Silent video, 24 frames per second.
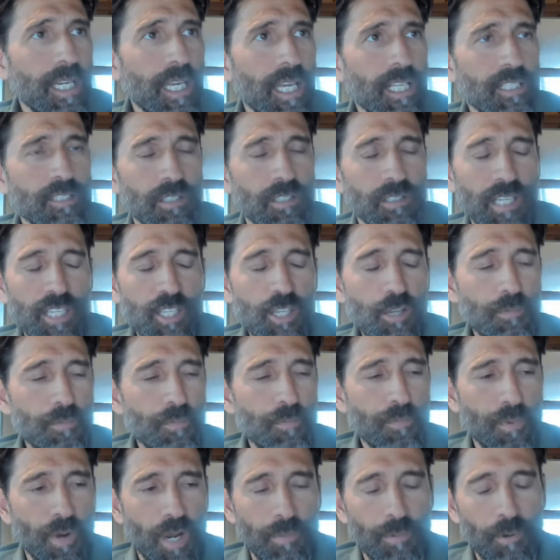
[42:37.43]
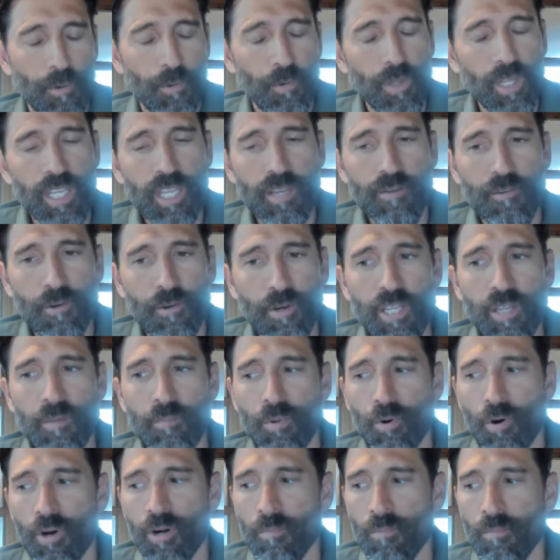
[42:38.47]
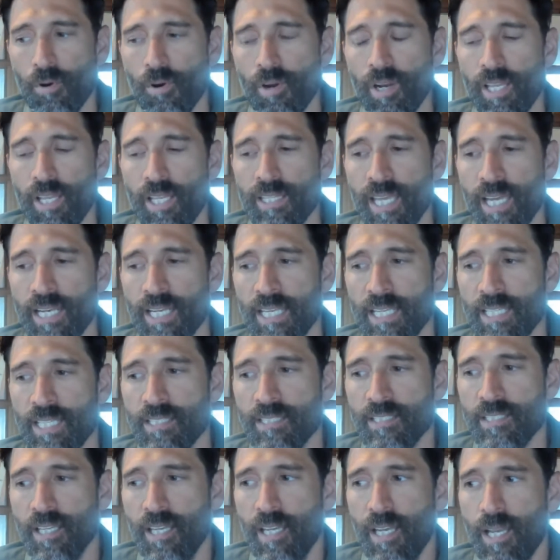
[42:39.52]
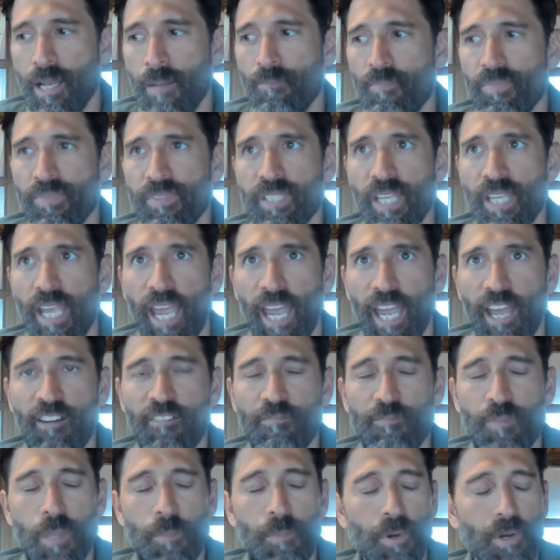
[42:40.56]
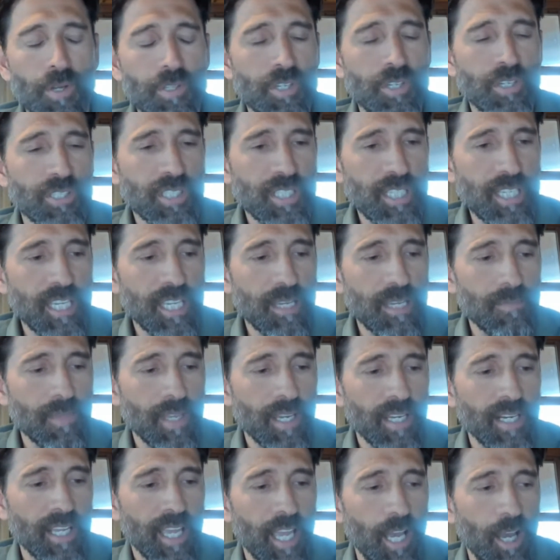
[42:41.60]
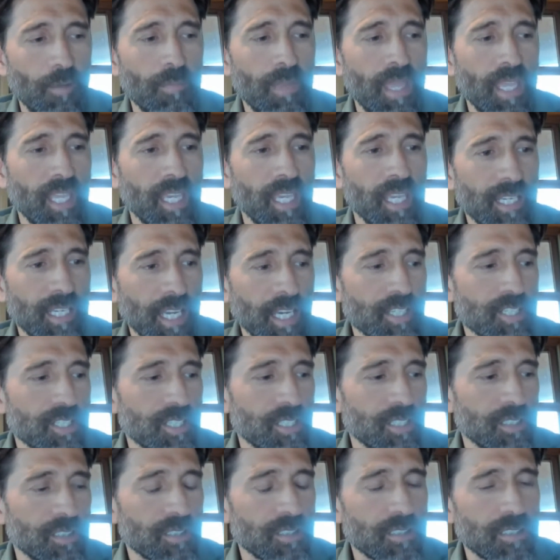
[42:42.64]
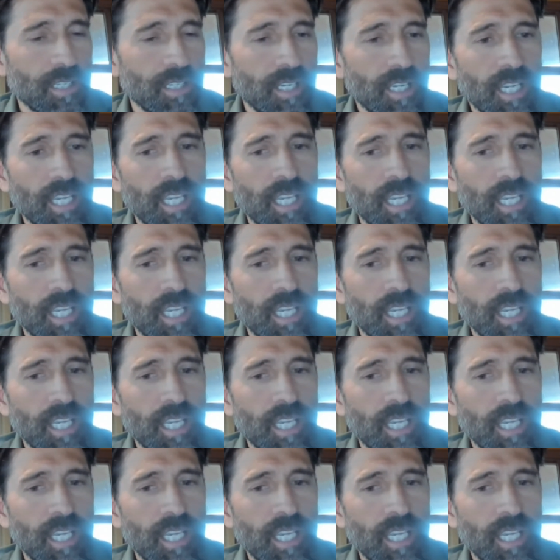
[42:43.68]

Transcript: And so, Lane, you brought up a really important point, and that is to have people on your team that can help make connections,